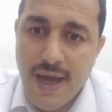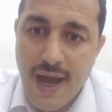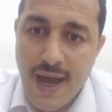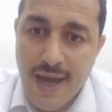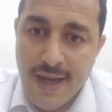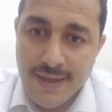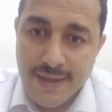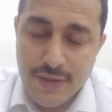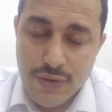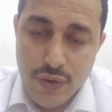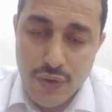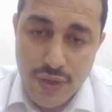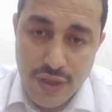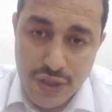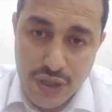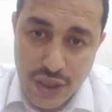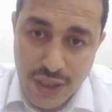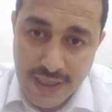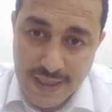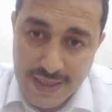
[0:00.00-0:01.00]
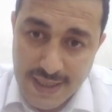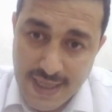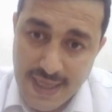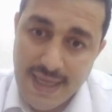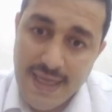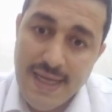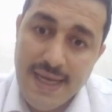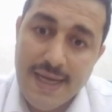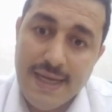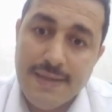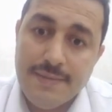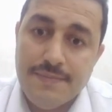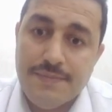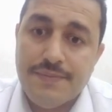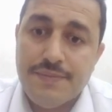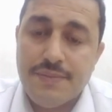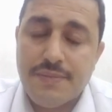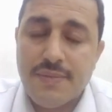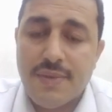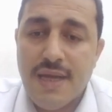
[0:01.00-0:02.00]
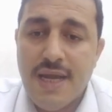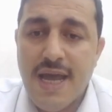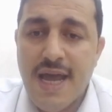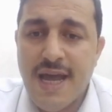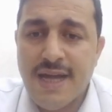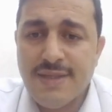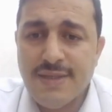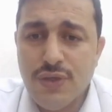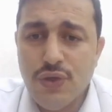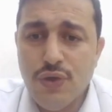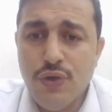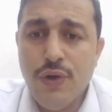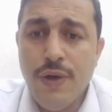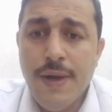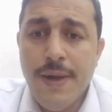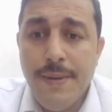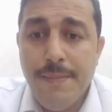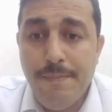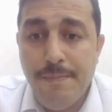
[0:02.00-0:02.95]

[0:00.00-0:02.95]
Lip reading: and to the genitalia. Also,